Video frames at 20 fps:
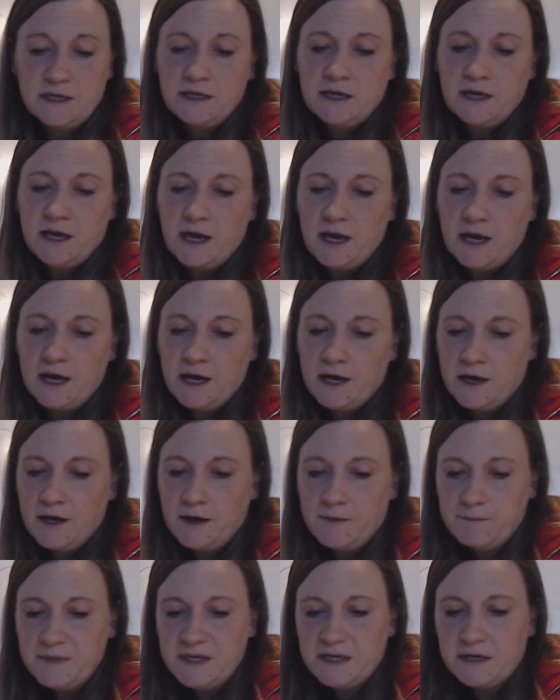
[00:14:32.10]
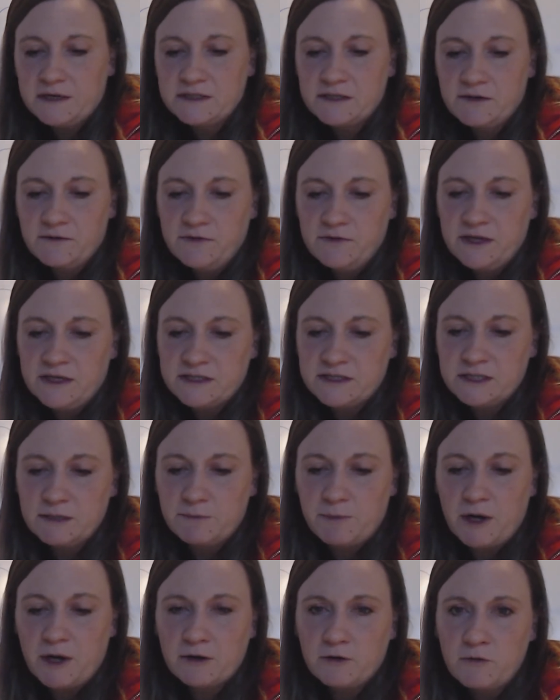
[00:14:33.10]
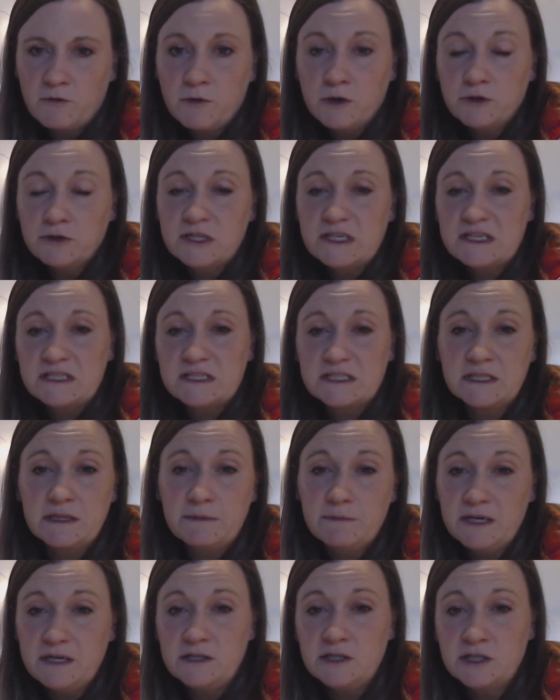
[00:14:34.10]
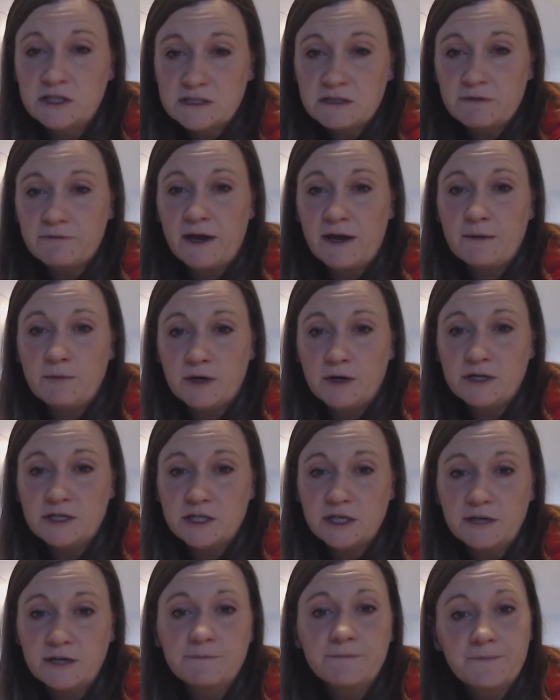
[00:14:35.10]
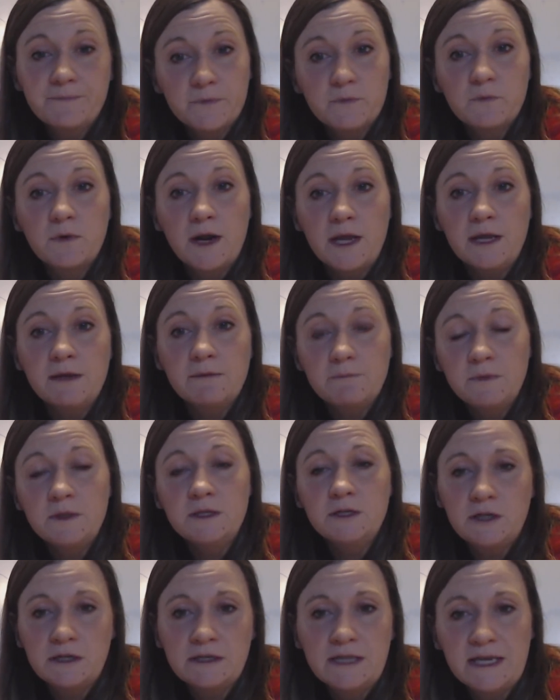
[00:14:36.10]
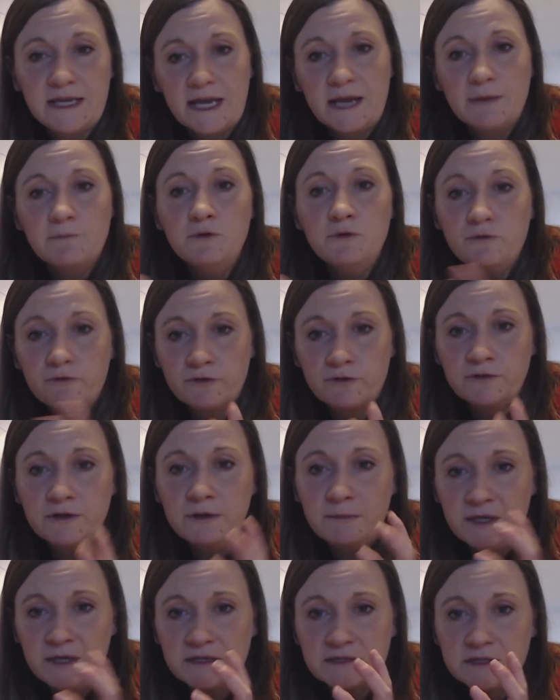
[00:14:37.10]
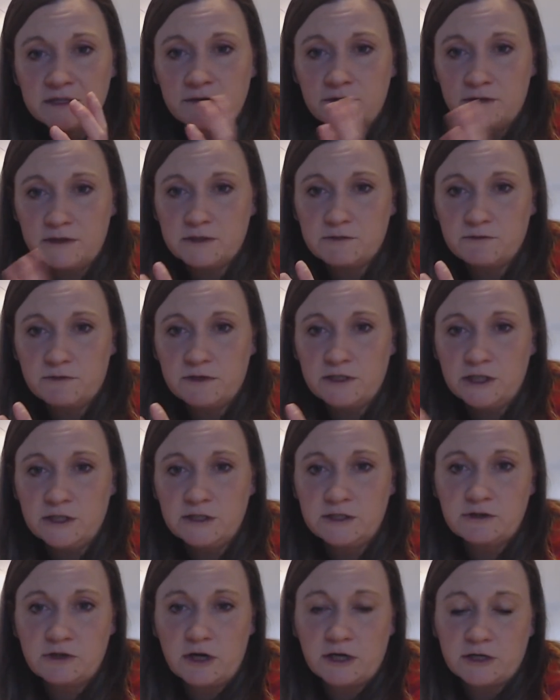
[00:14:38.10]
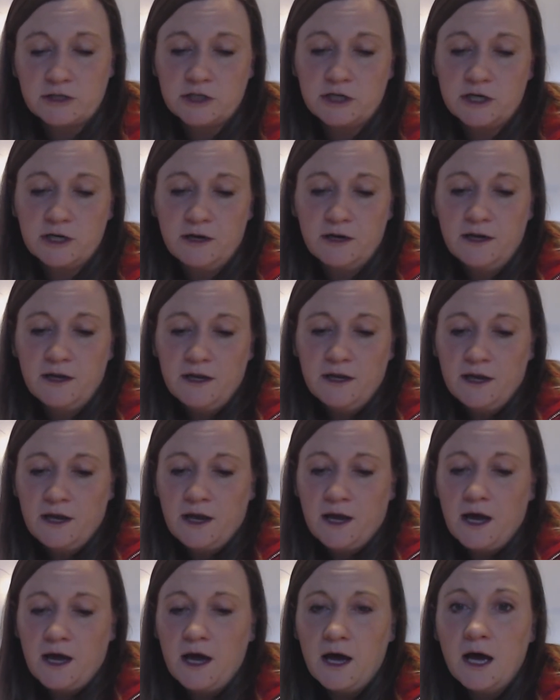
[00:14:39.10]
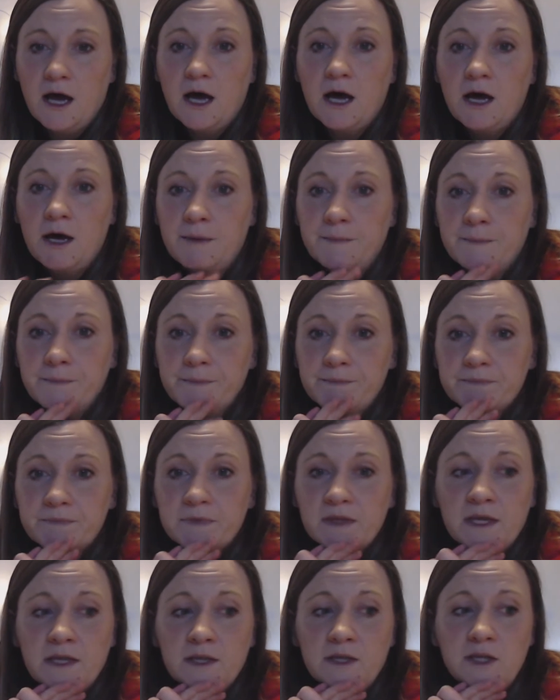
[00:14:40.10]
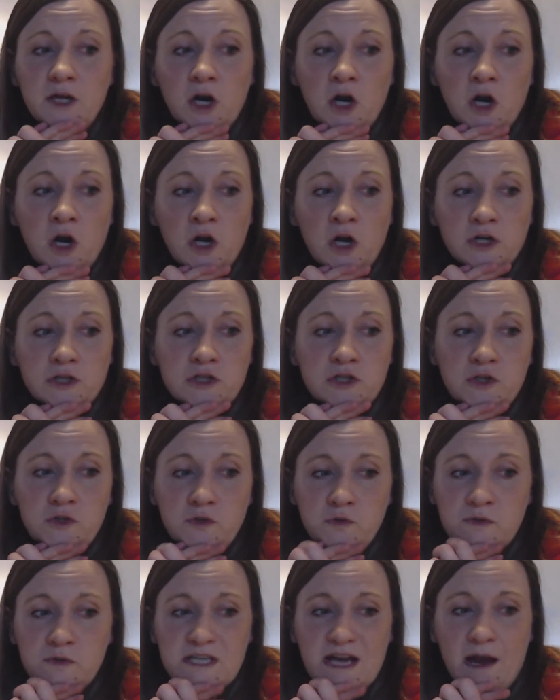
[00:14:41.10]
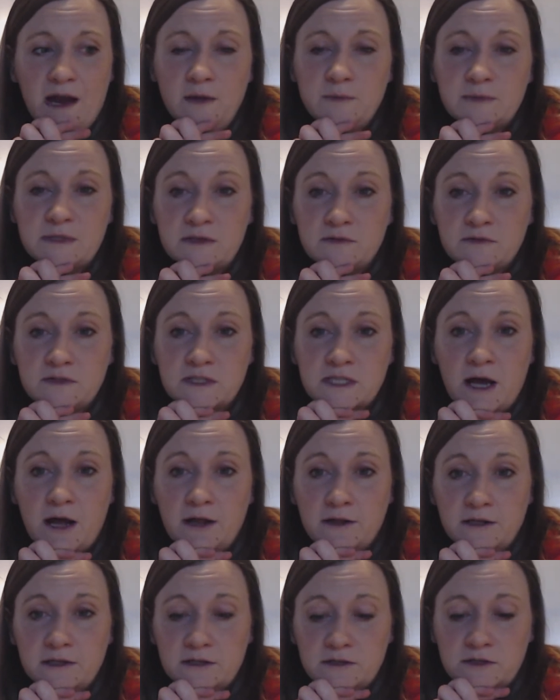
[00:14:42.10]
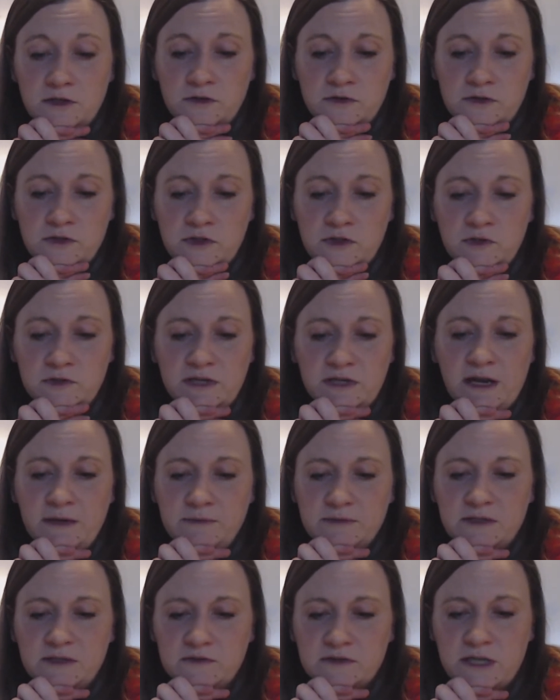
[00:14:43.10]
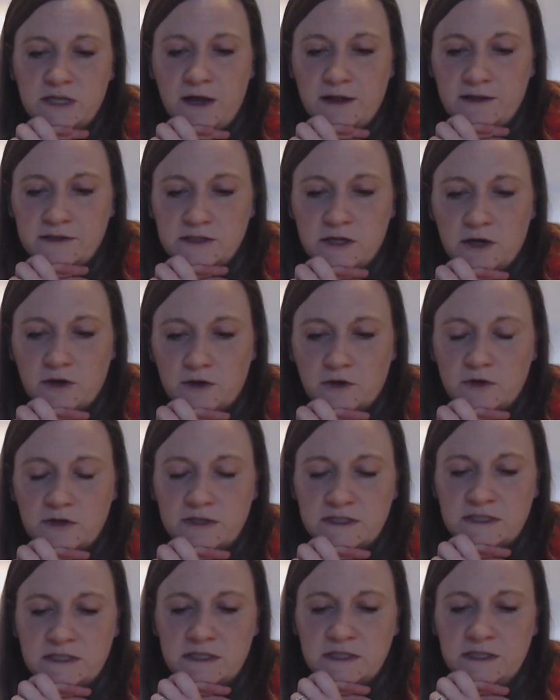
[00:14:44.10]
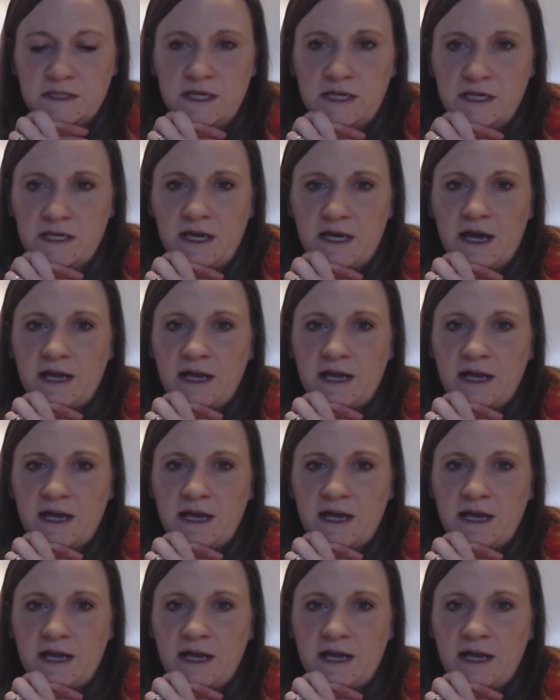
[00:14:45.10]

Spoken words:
Because of this, the particle motion is limited just to vibration, right? They can't move freely because they're in this rigid structure. There are 2 types of solids. Those 2 types of solids are crystalline and